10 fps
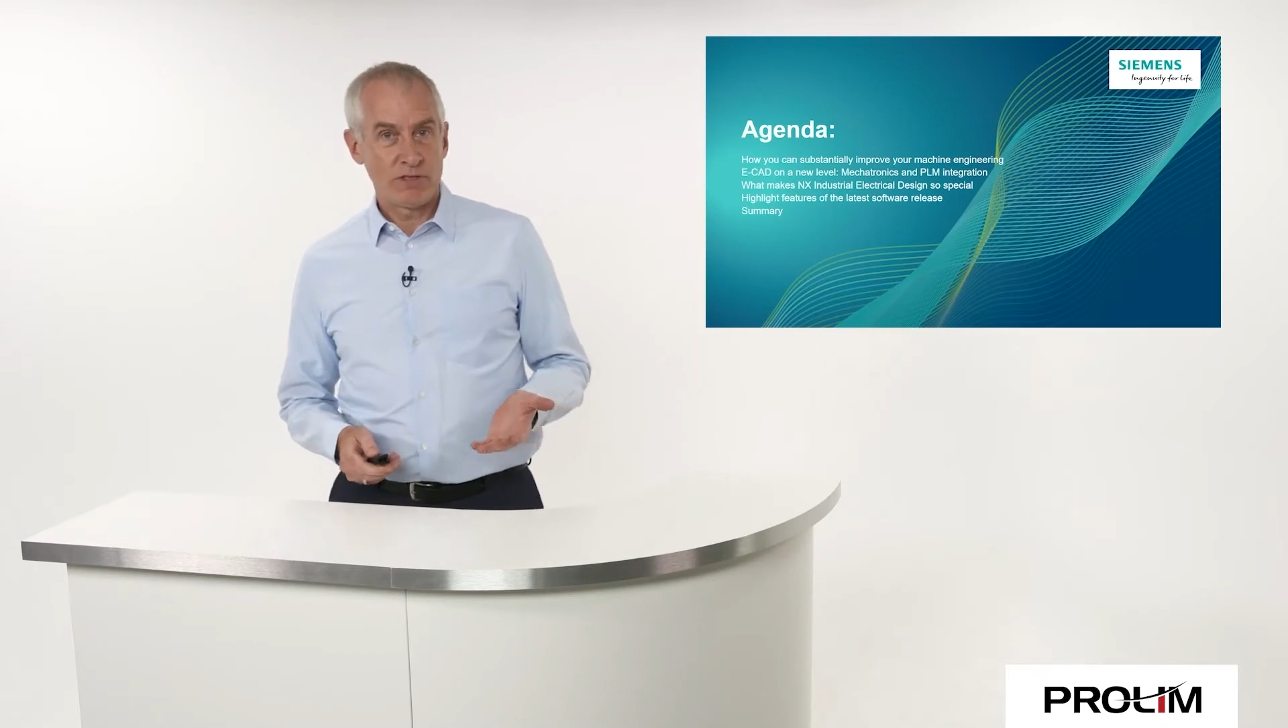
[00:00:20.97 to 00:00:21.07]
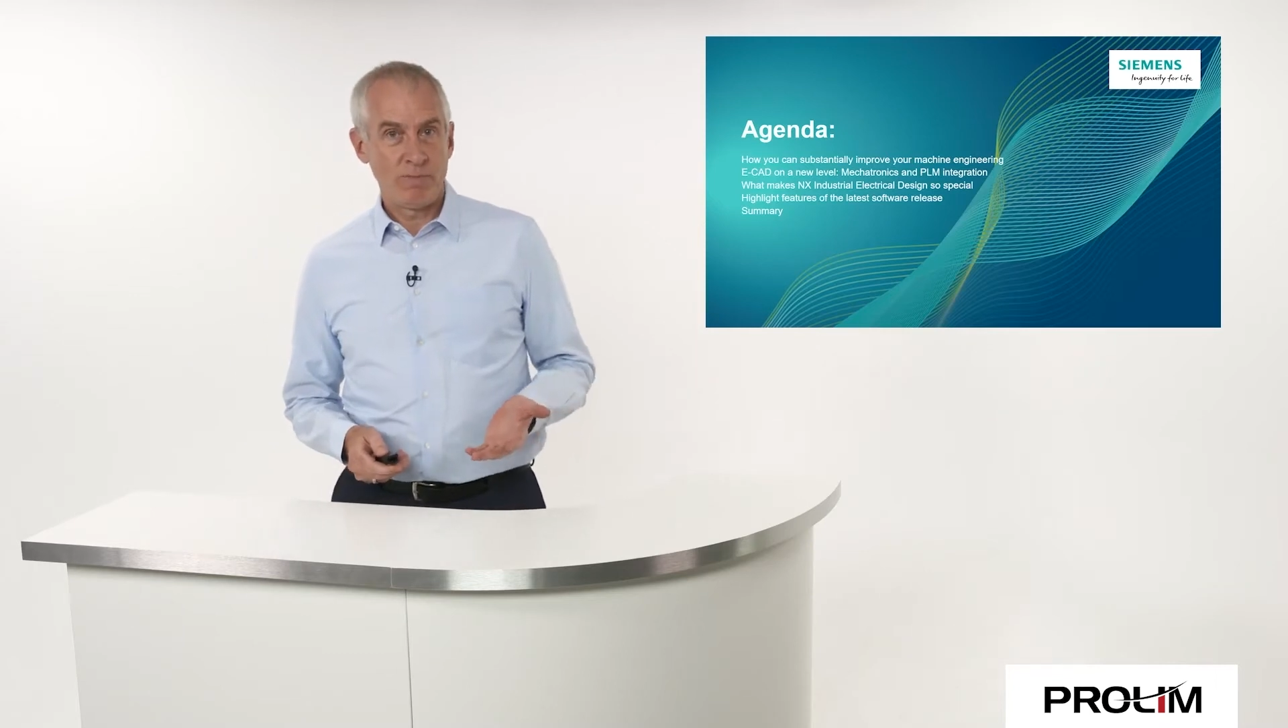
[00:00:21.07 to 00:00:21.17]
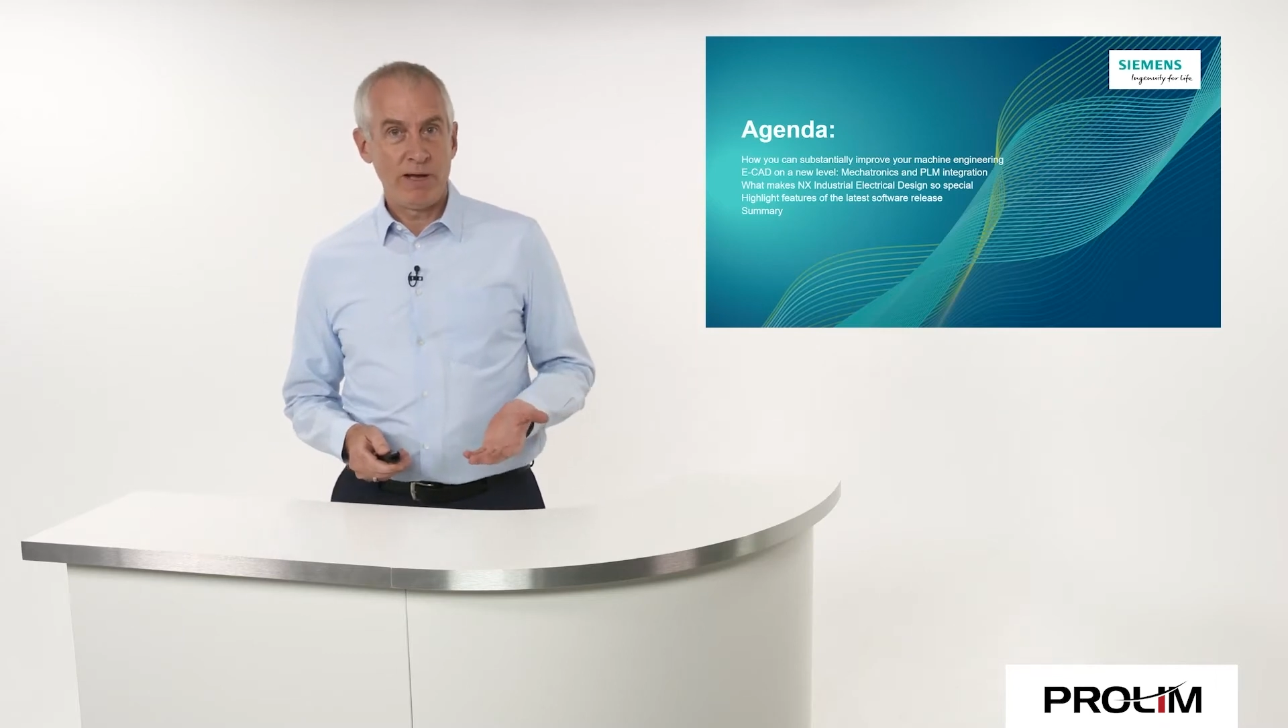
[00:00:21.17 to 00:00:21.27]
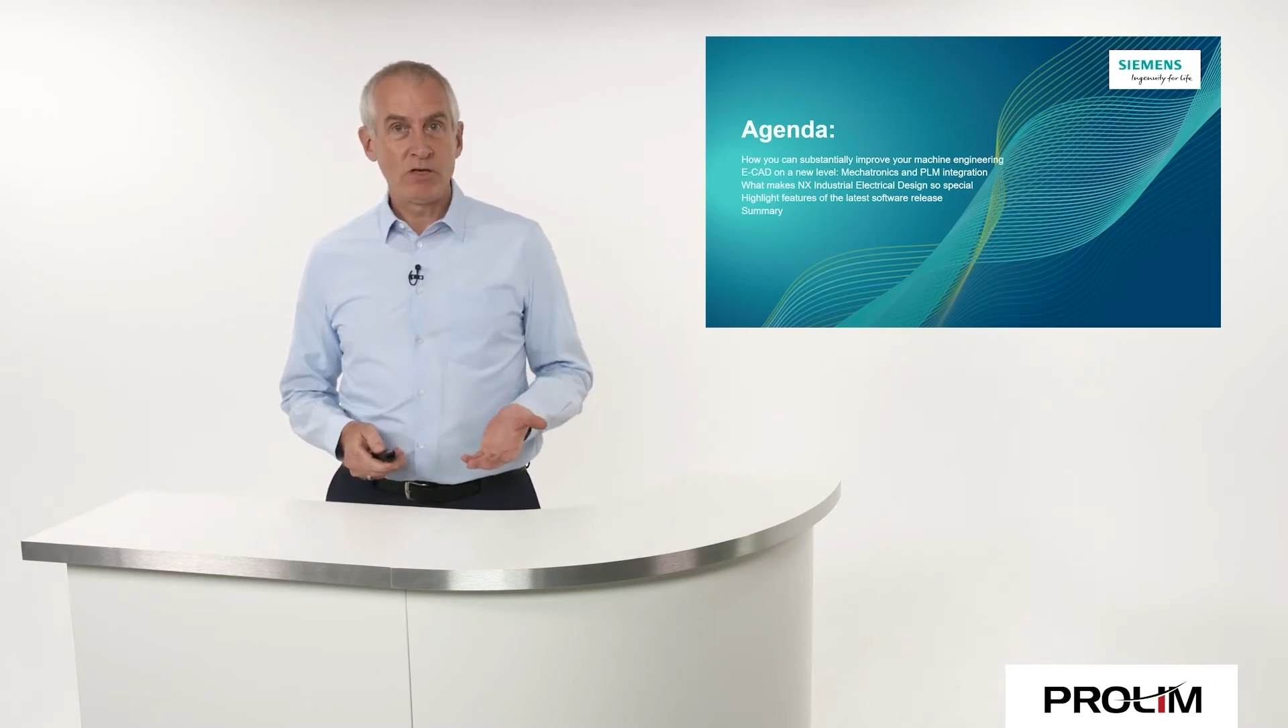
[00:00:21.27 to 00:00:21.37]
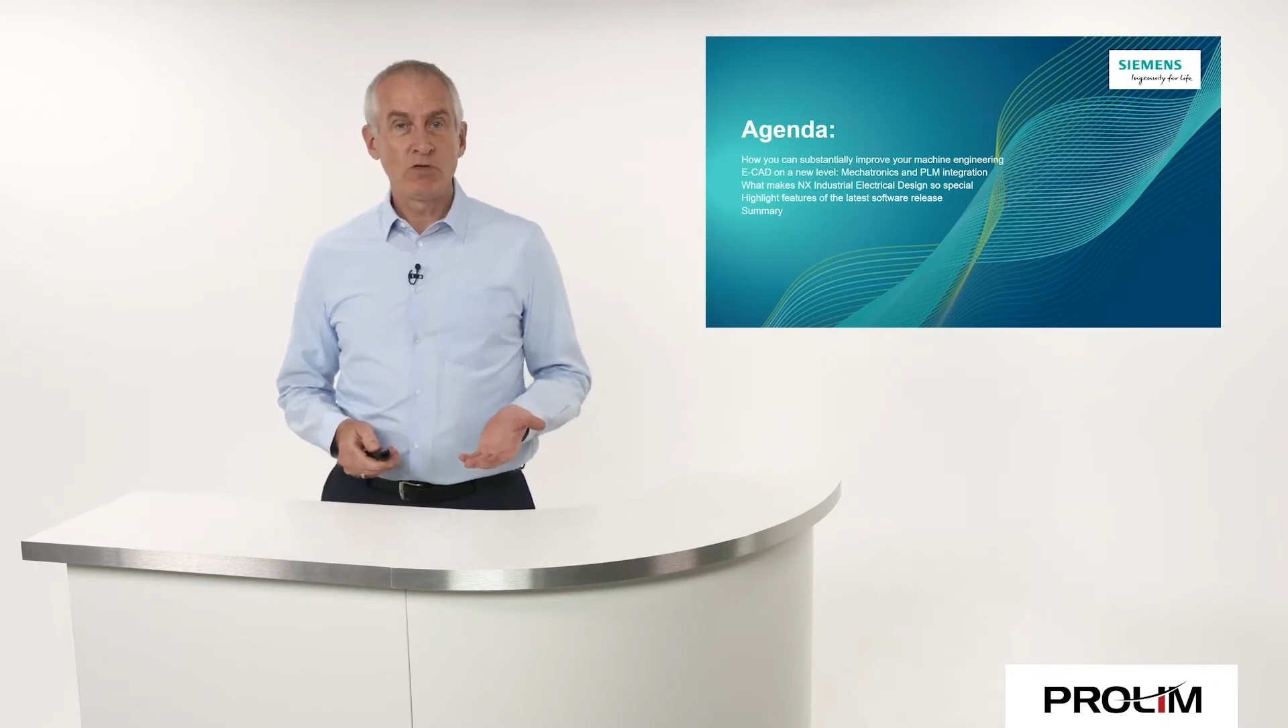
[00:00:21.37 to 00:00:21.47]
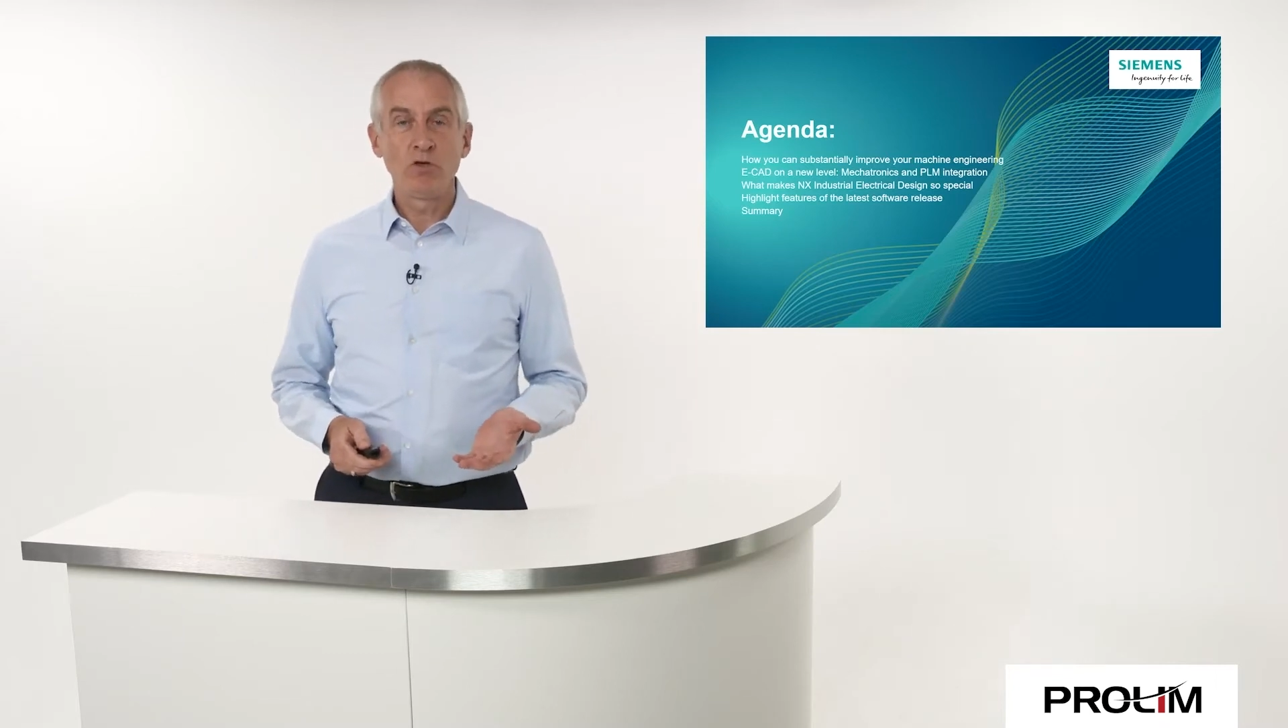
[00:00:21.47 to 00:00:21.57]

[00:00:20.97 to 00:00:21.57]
explain to